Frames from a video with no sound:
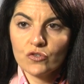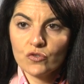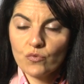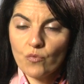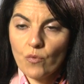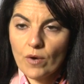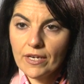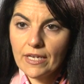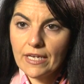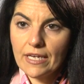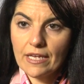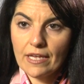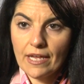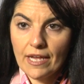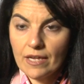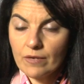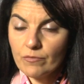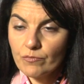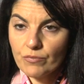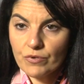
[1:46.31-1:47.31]

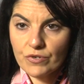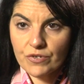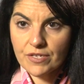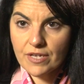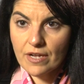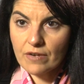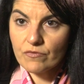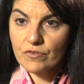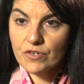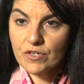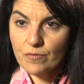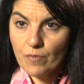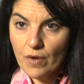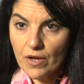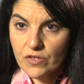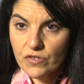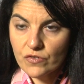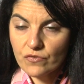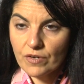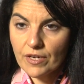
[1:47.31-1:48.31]
28%
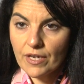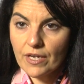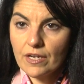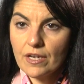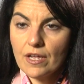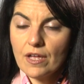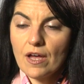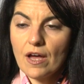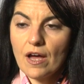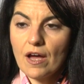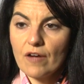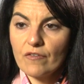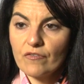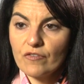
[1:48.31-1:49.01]
response rate uh,